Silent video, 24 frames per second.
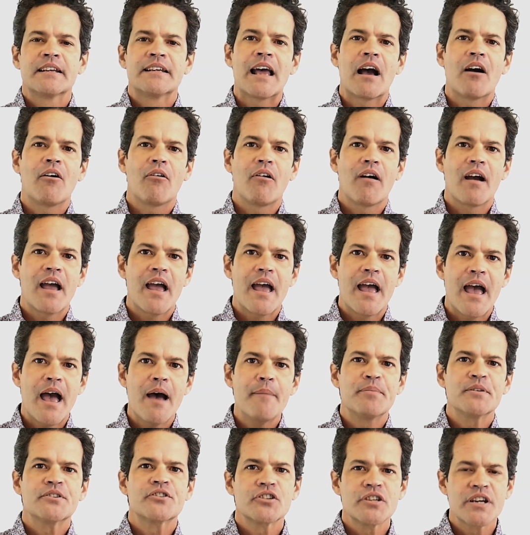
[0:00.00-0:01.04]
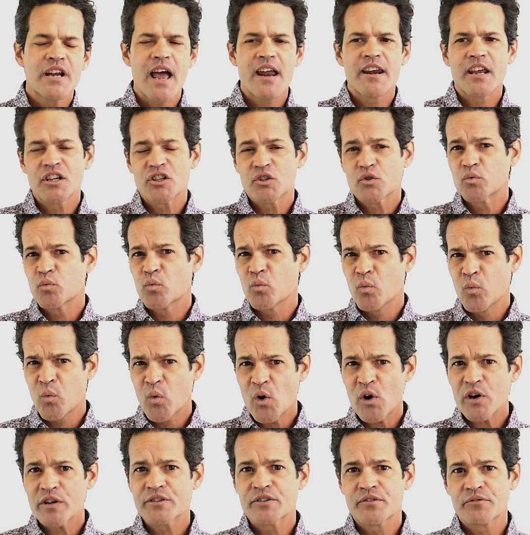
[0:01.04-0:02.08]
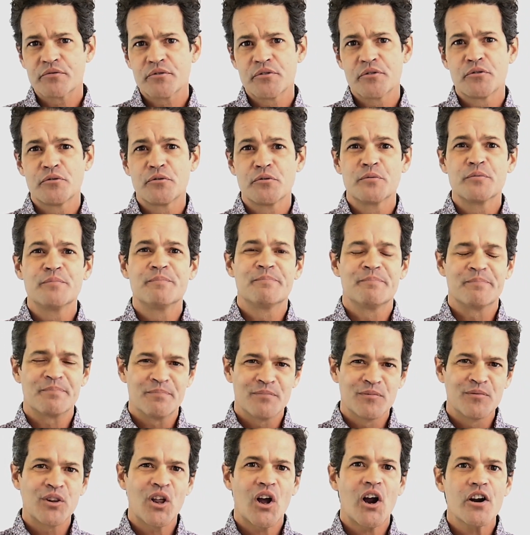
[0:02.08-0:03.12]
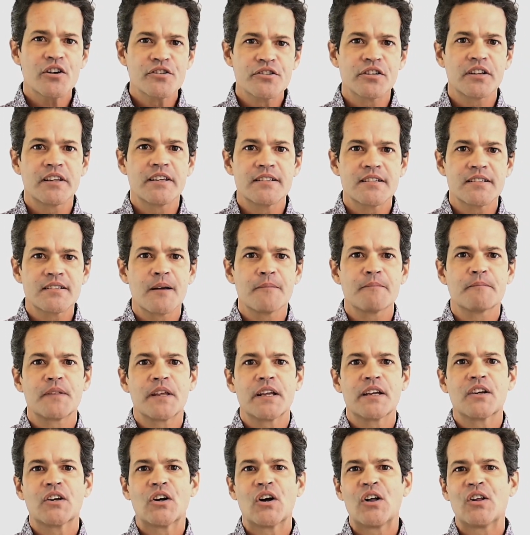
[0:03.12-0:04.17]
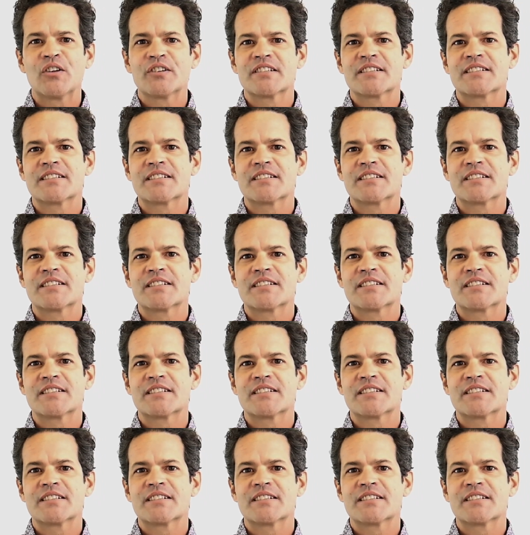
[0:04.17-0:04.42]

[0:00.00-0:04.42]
Now, epigenetics works through largely something called